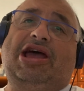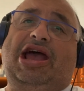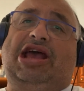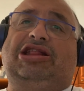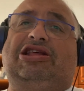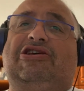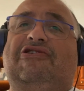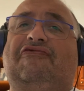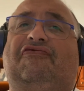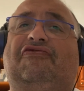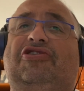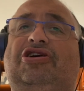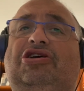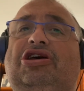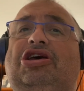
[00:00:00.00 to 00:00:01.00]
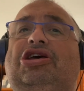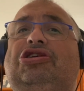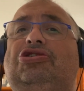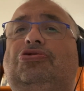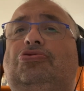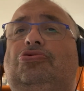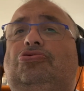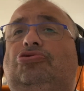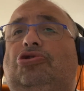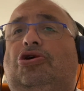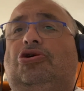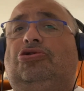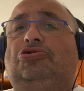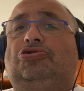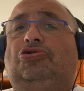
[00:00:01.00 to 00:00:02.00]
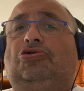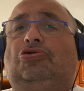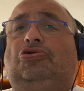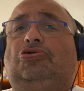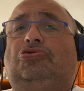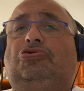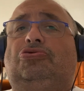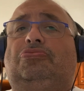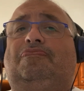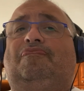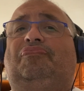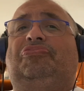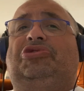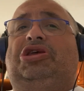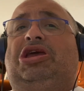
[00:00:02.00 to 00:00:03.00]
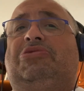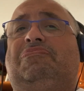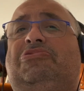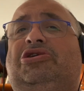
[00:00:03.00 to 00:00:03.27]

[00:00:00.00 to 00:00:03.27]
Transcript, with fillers: And if uh, you don't know him,